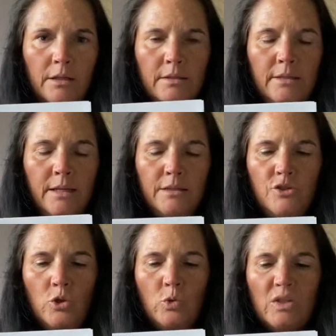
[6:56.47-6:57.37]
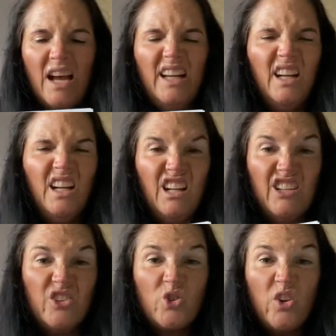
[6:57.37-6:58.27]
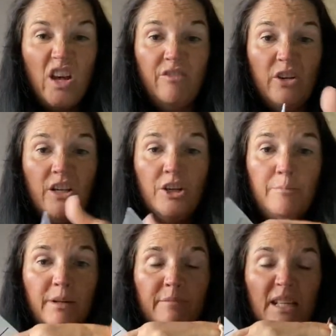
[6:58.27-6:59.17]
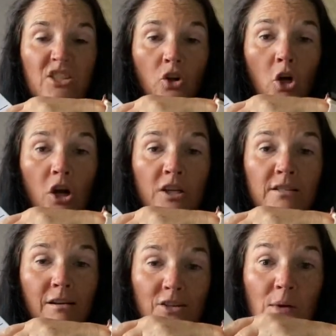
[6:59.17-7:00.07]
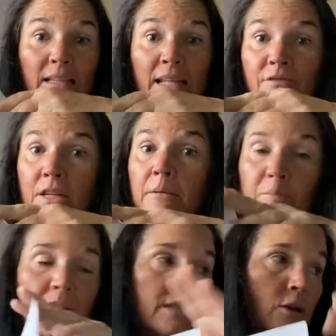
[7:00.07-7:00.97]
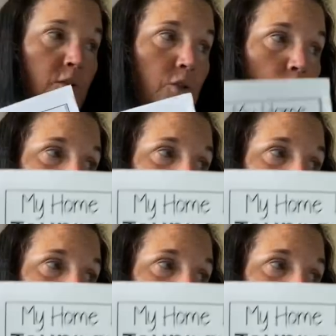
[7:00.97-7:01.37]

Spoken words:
did two-sided and it didn't turn out very good, but it's on cardstock, so I left it. It's also